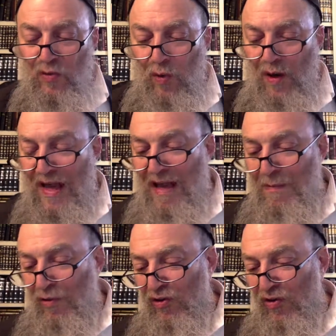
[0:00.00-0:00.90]
are
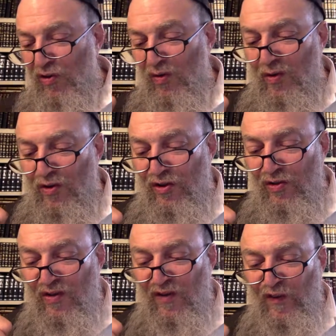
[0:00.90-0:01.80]
able to
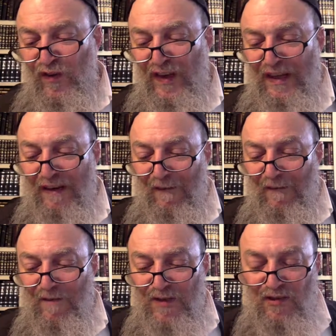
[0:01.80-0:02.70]
defeat,
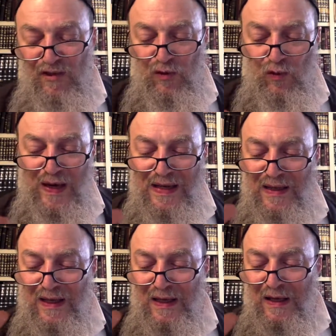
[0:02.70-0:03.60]
to
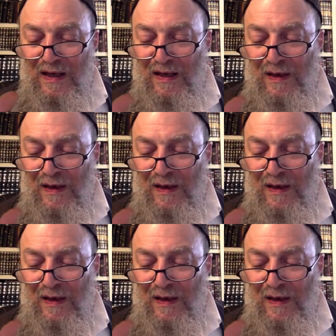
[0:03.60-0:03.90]
greatly